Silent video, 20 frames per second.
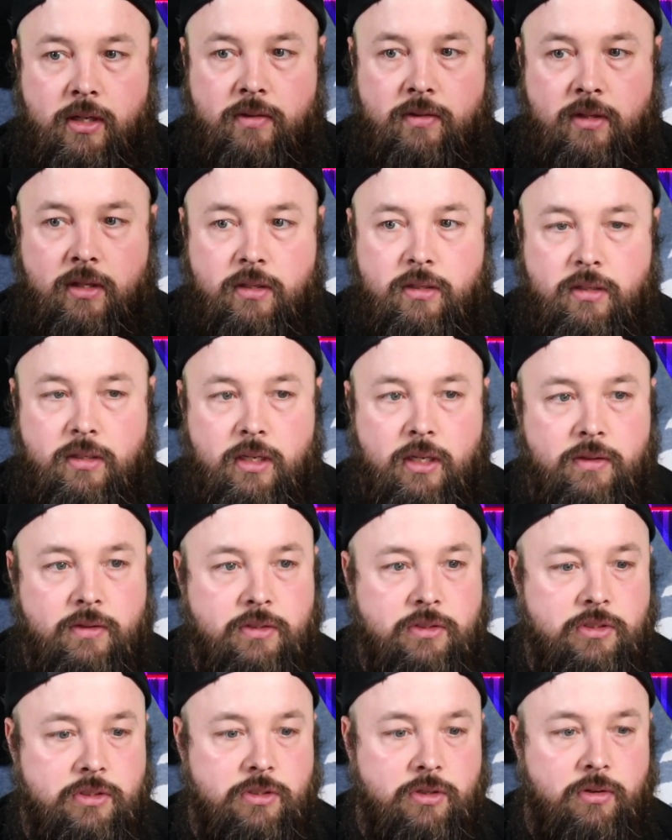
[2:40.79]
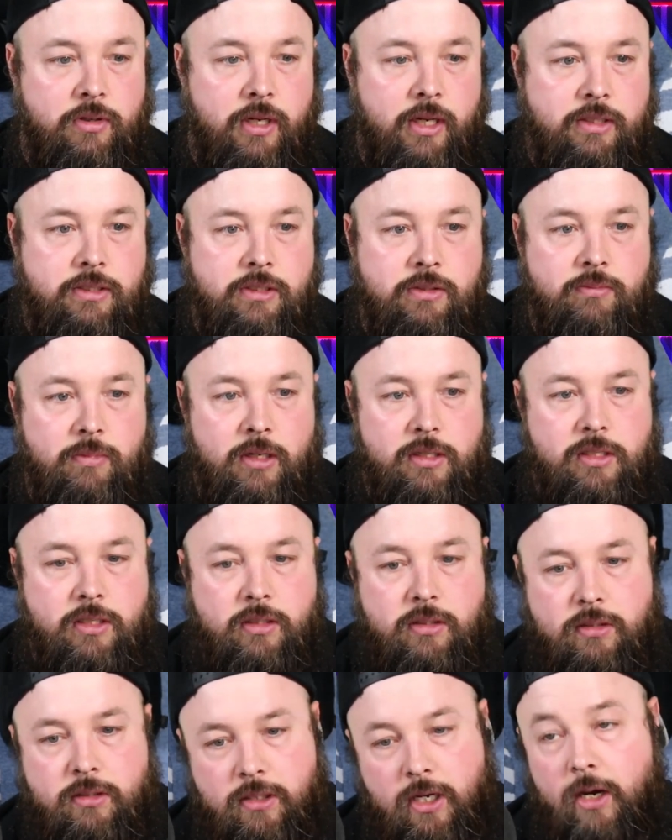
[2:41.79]
At the end of the day, this is your guys'
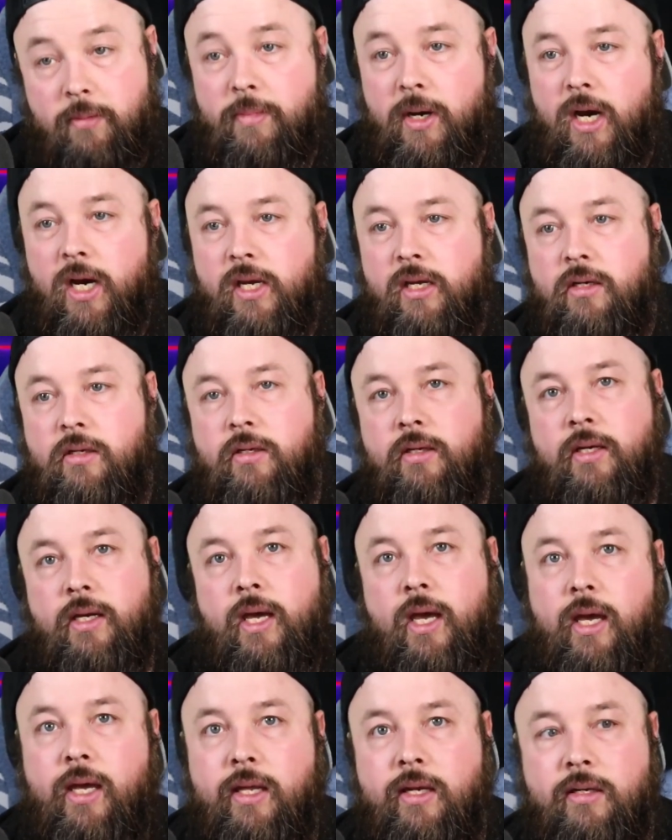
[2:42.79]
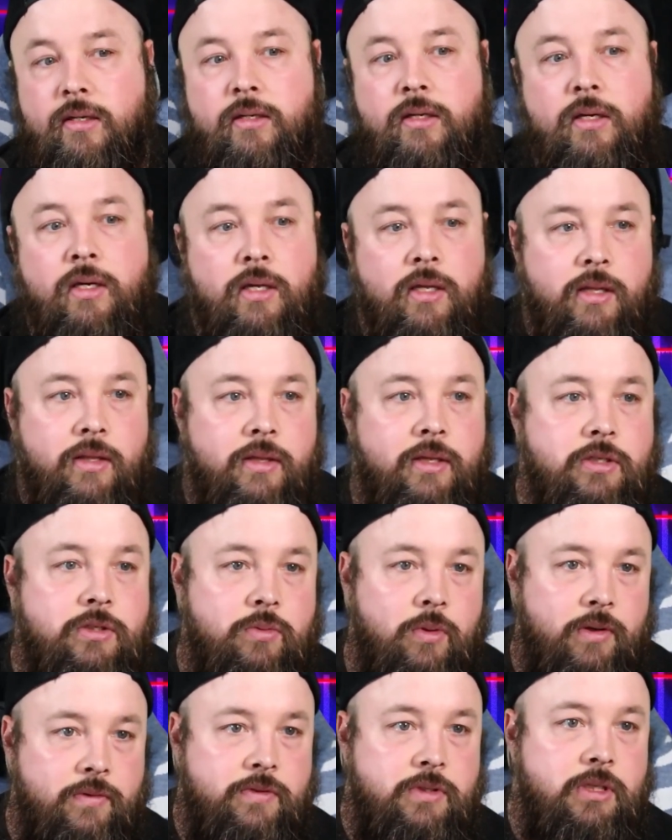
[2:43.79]
money, not mine, and this
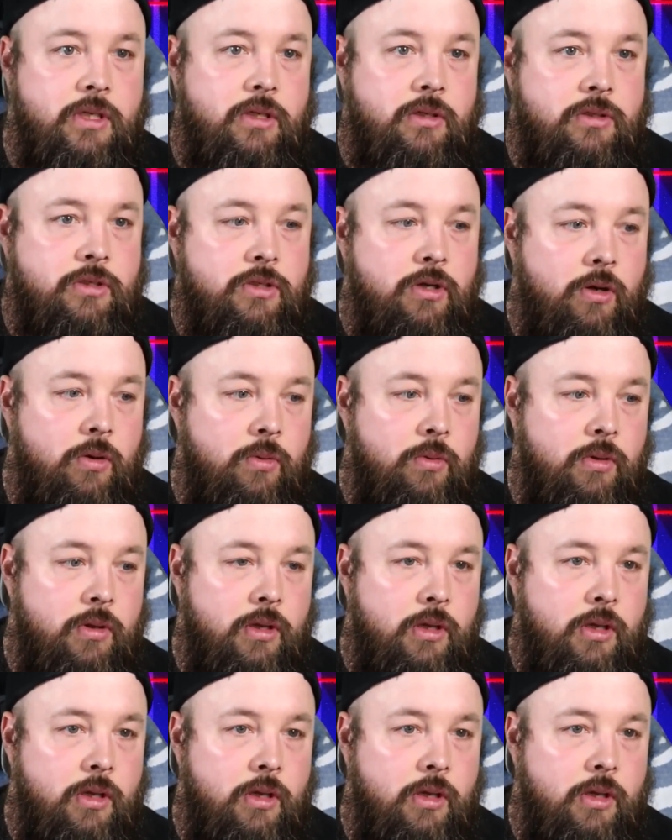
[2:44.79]
is what I've seen. So